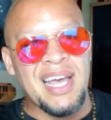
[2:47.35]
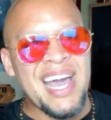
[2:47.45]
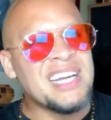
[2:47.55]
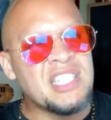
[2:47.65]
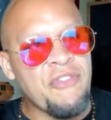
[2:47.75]

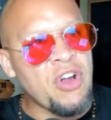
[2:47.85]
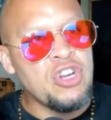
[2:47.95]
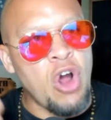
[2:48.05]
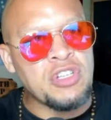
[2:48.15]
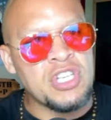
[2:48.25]
and it's a very
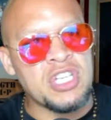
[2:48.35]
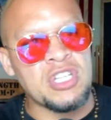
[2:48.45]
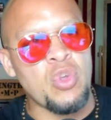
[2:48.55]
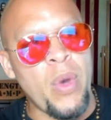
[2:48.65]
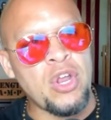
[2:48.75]

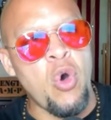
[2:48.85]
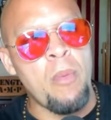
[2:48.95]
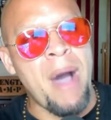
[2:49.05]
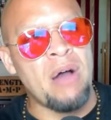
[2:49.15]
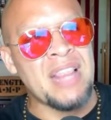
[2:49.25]
narcissistic way to go
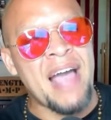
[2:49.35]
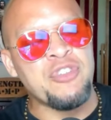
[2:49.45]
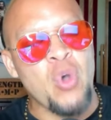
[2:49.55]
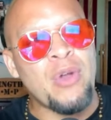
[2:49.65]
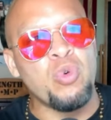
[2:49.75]
about life.
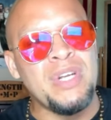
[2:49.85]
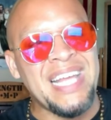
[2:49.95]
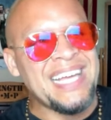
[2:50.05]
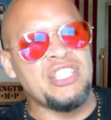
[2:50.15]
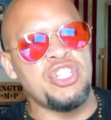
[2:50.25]
So I don't
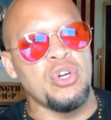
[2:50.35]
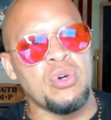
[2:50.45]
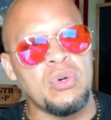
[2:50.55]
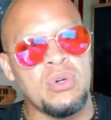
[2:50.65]
need you.